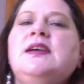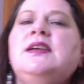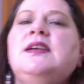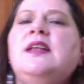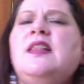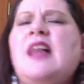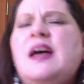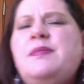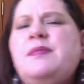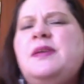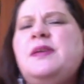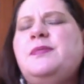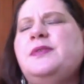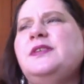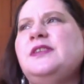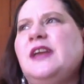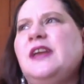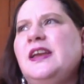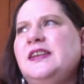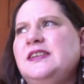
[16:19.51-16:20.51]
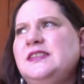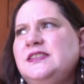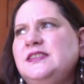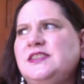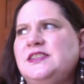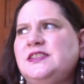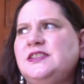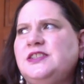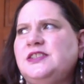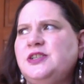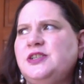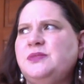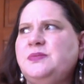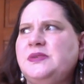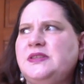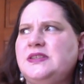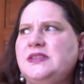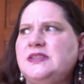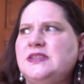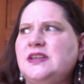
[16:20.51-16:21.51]
a lot of people kind of
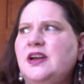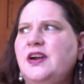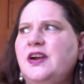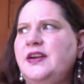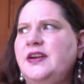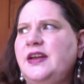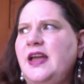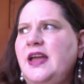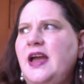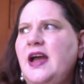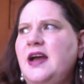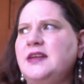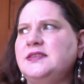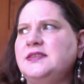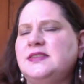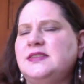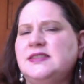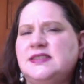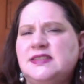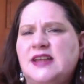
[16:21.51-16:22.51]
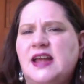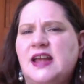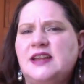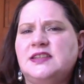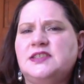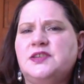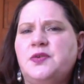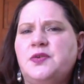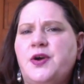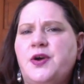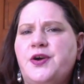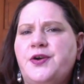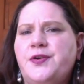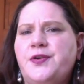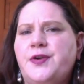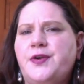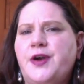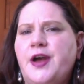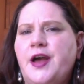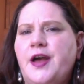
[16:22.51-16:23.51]
interpret this card as the status
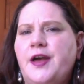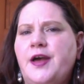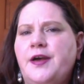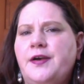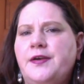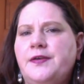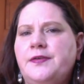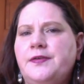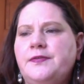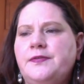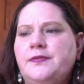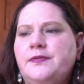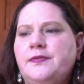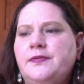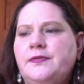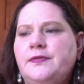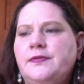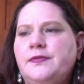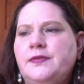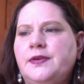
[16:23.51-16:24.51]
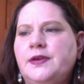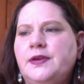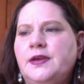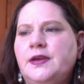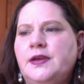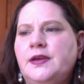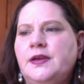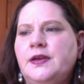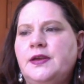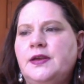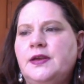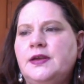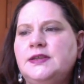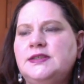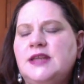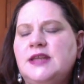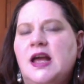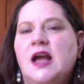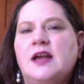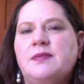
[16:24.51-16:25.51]
quo of
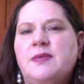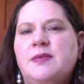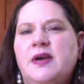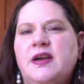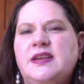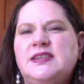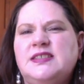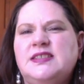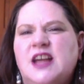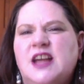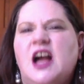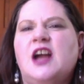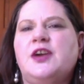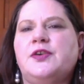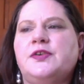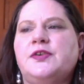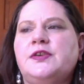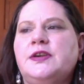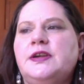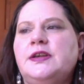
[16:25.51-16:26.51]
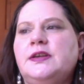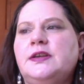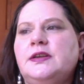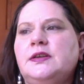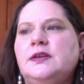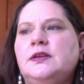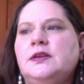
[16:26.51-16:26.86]
dogma and doctrine.